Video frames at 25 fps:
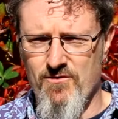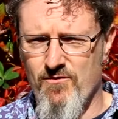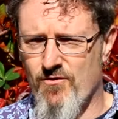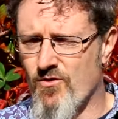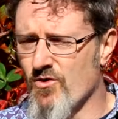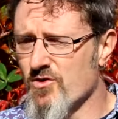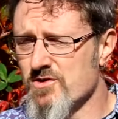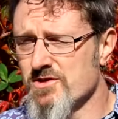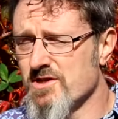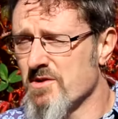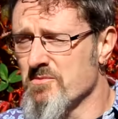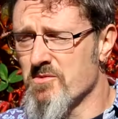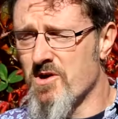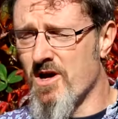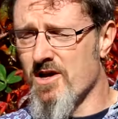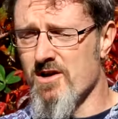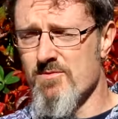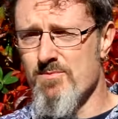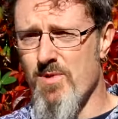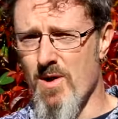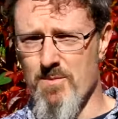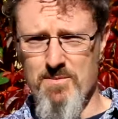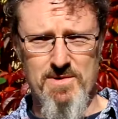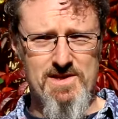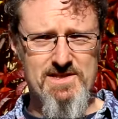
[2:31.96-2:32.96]
for some kind
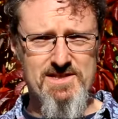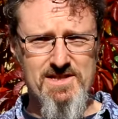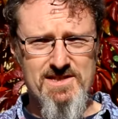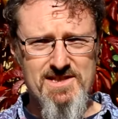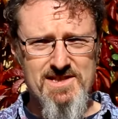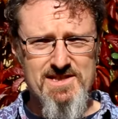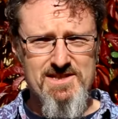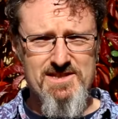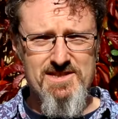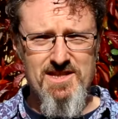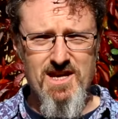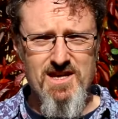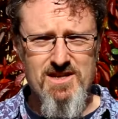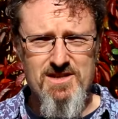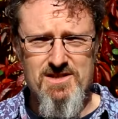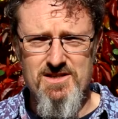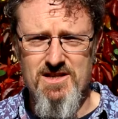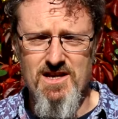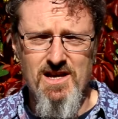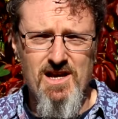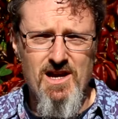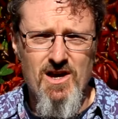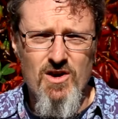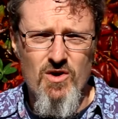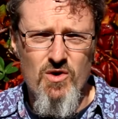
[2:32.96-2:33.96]
of publicity stunt
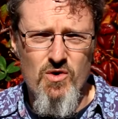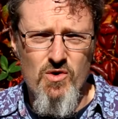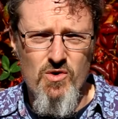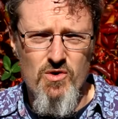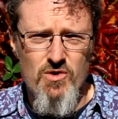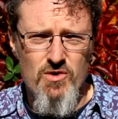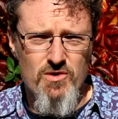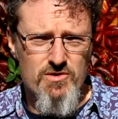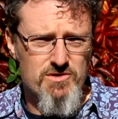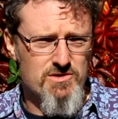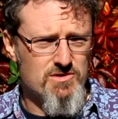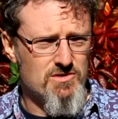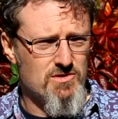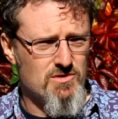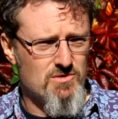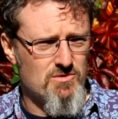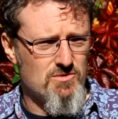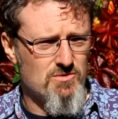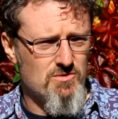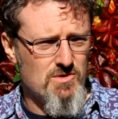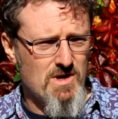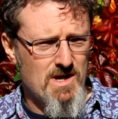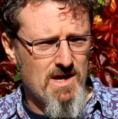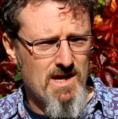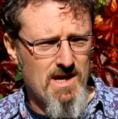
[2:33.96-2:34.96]
or
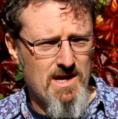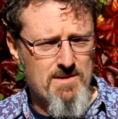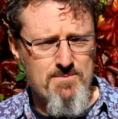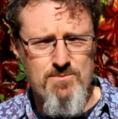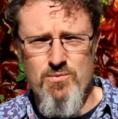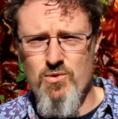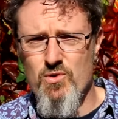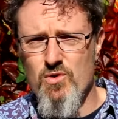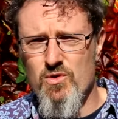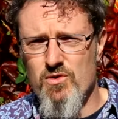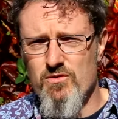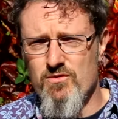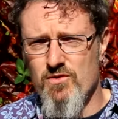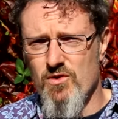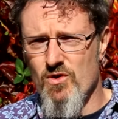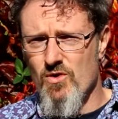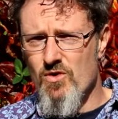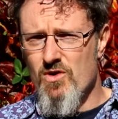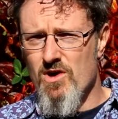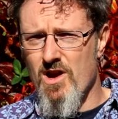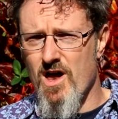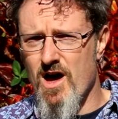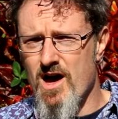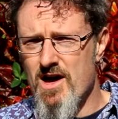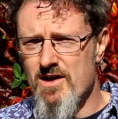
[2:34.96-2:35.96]
to improve
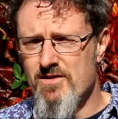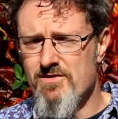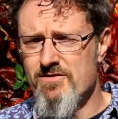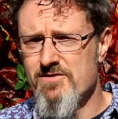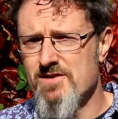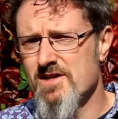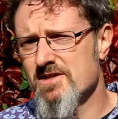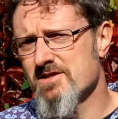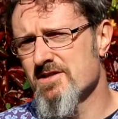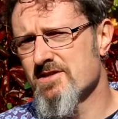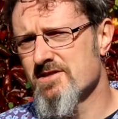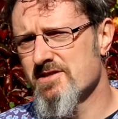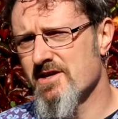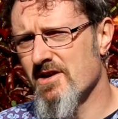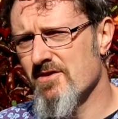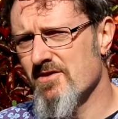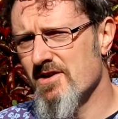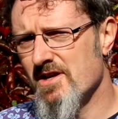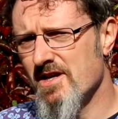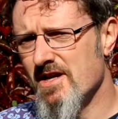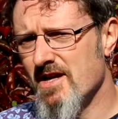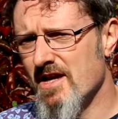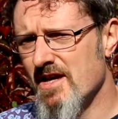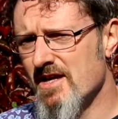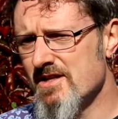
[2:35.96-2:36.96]
your life
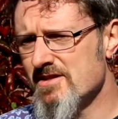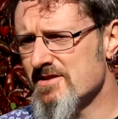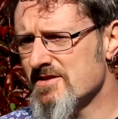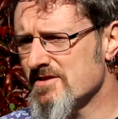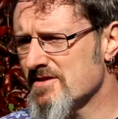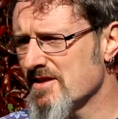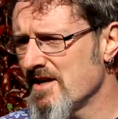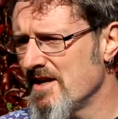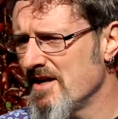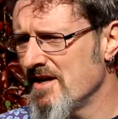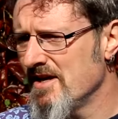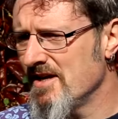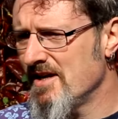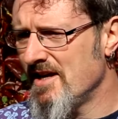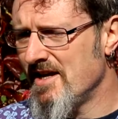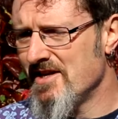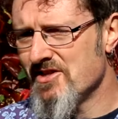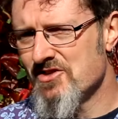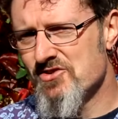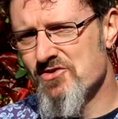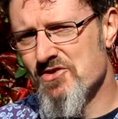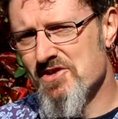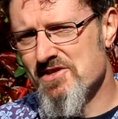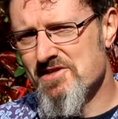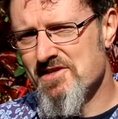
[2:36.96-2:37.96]
necessarily. It's
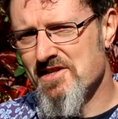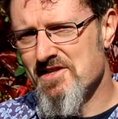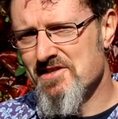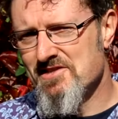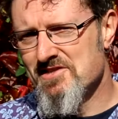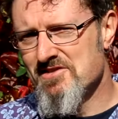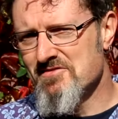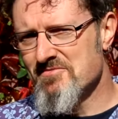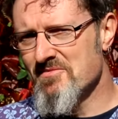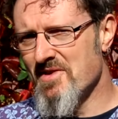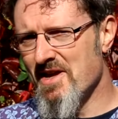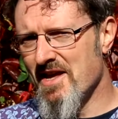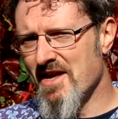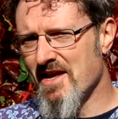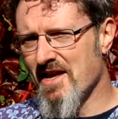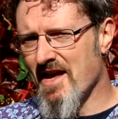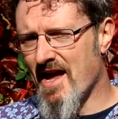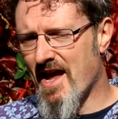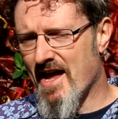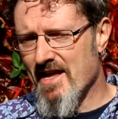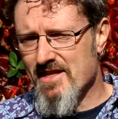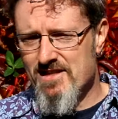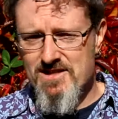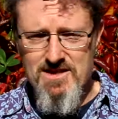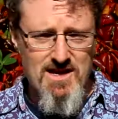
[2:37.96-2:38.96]
interesting to me,
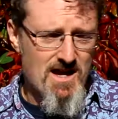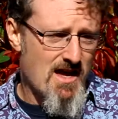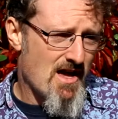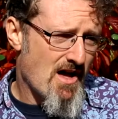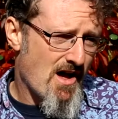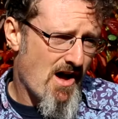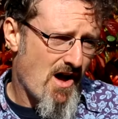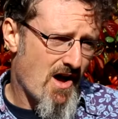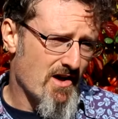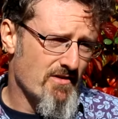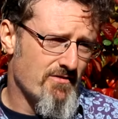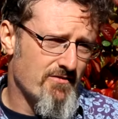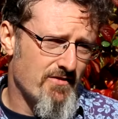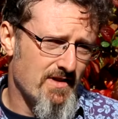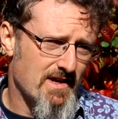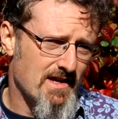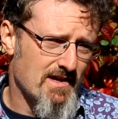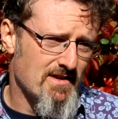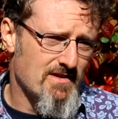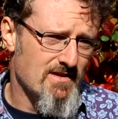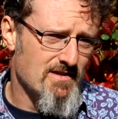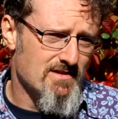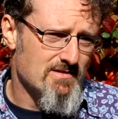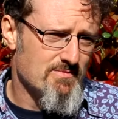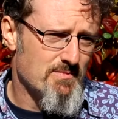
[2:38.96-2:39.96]
and I
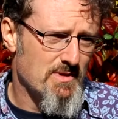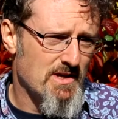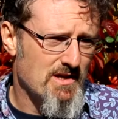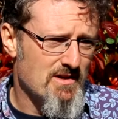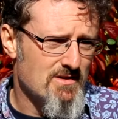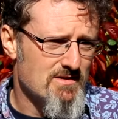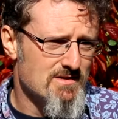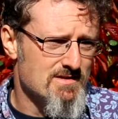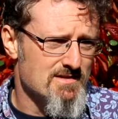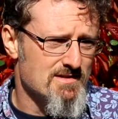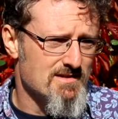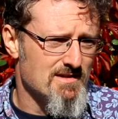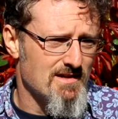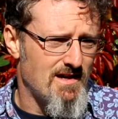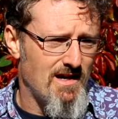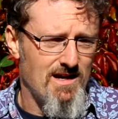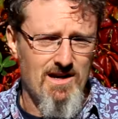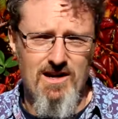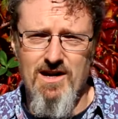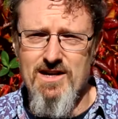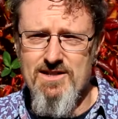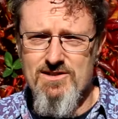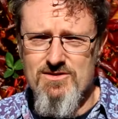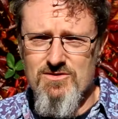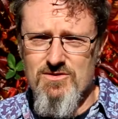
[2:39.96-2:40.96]
figure that because I
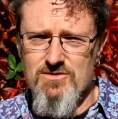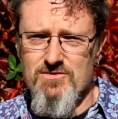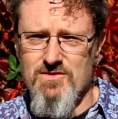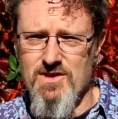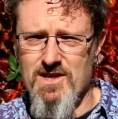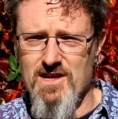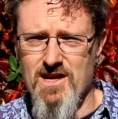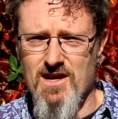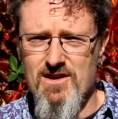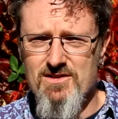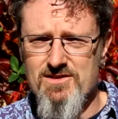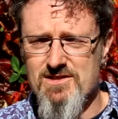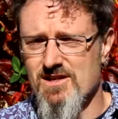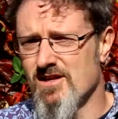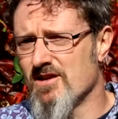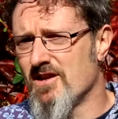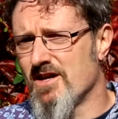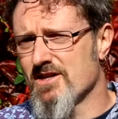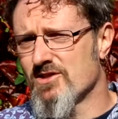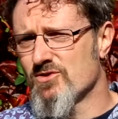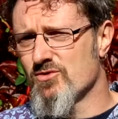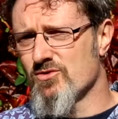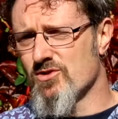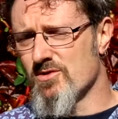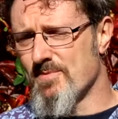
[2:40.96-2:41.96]
like doing videos and I
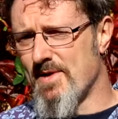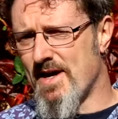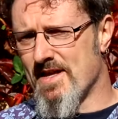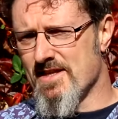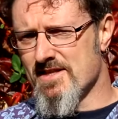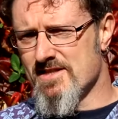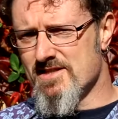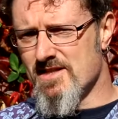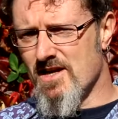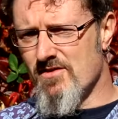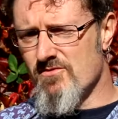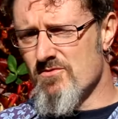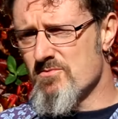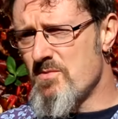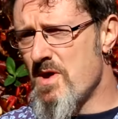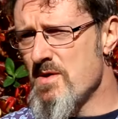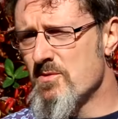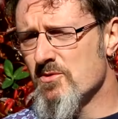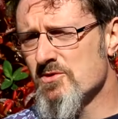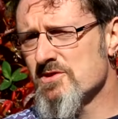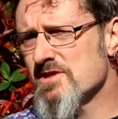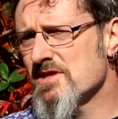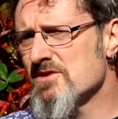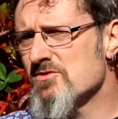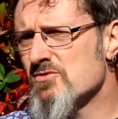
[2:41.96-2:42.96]
like talking about this stuff and
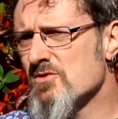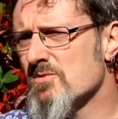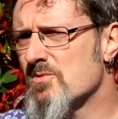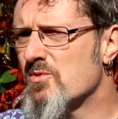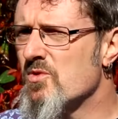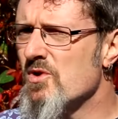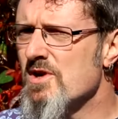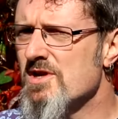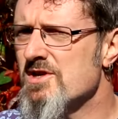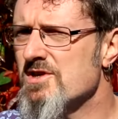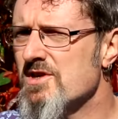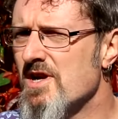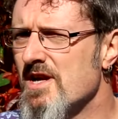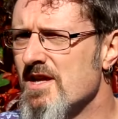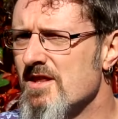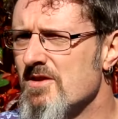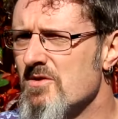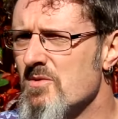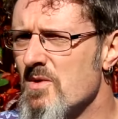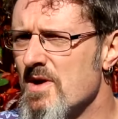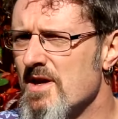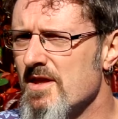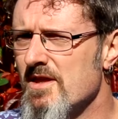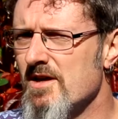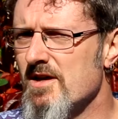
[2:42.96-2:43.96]
people seem to appreciate the
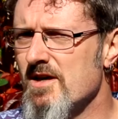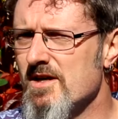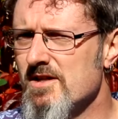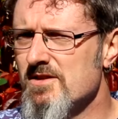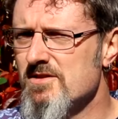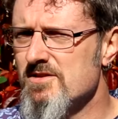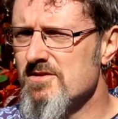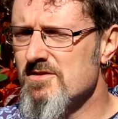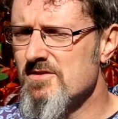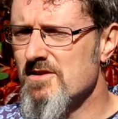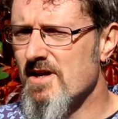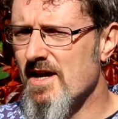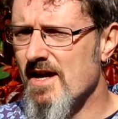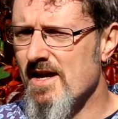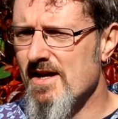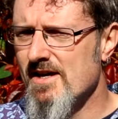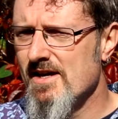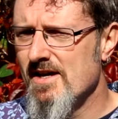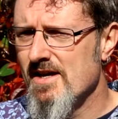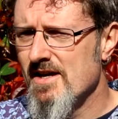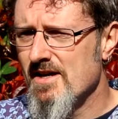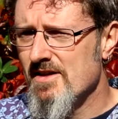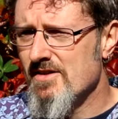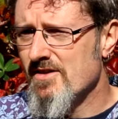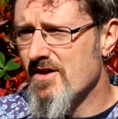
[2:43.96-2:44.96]
way that I do that,
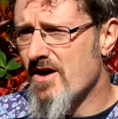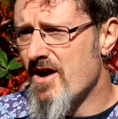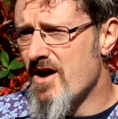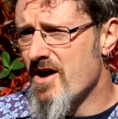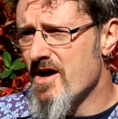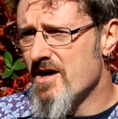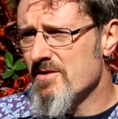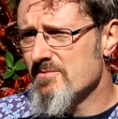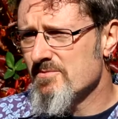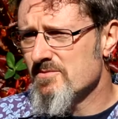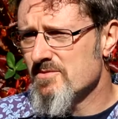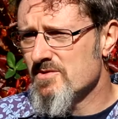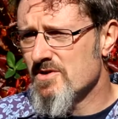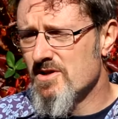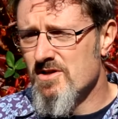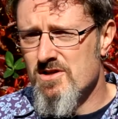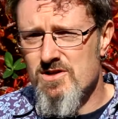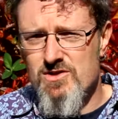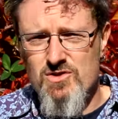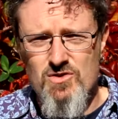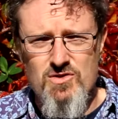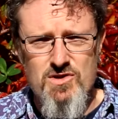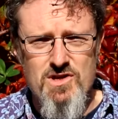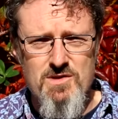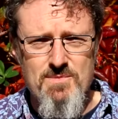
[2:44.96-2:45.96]
that I'm going
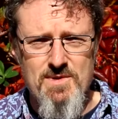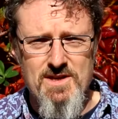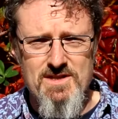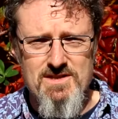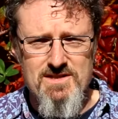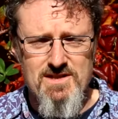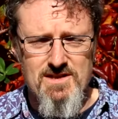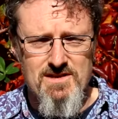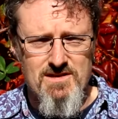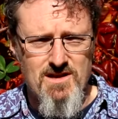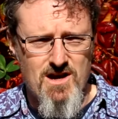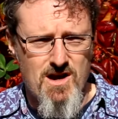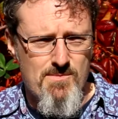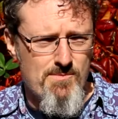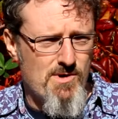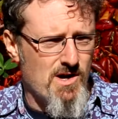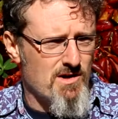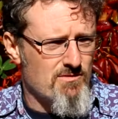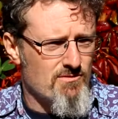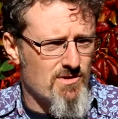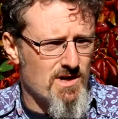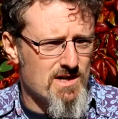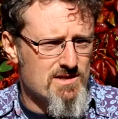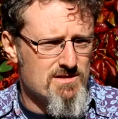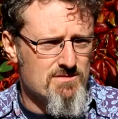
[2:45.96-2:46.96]
to document it. I
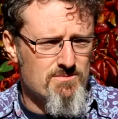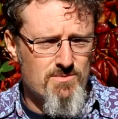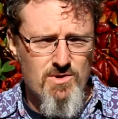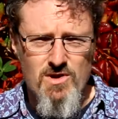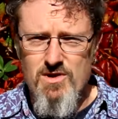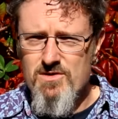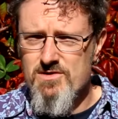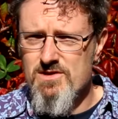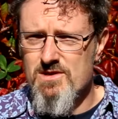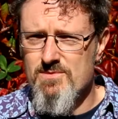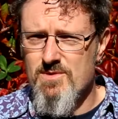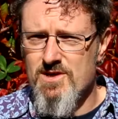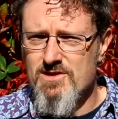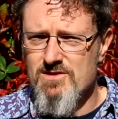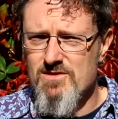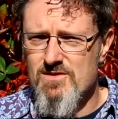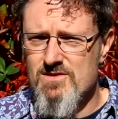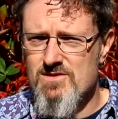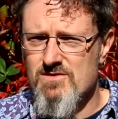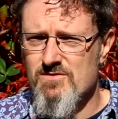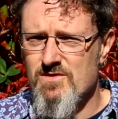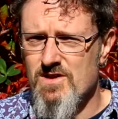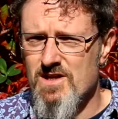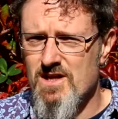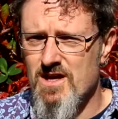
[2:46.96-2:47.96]
might write some blogs, I might do
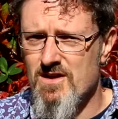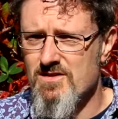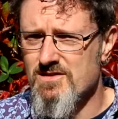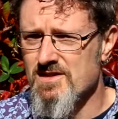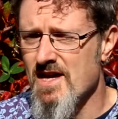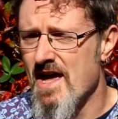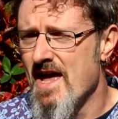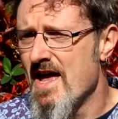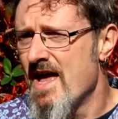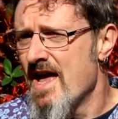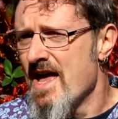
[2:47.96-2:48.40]
some videos.